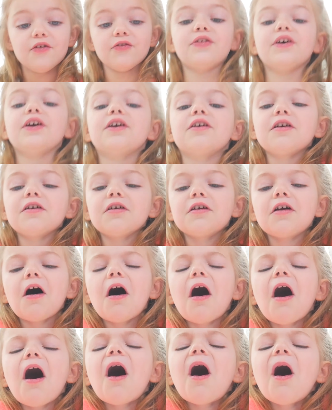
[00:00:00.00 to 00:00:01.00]
They are
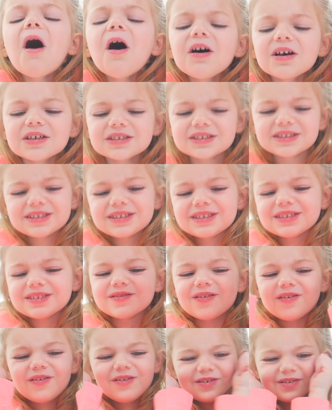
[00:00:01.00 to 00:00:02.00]
all
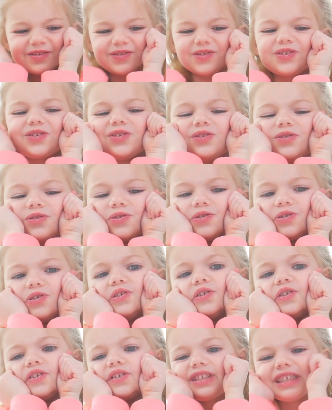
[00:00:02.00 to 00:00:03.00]
so cute.
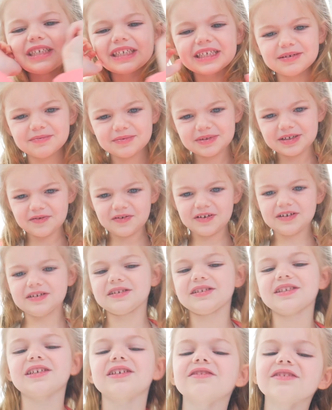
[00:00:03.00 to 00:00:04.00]
I can't believe how
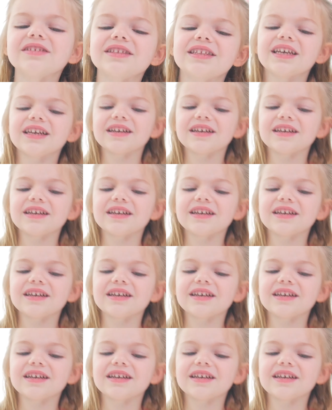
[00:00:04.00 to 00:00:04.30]
cute they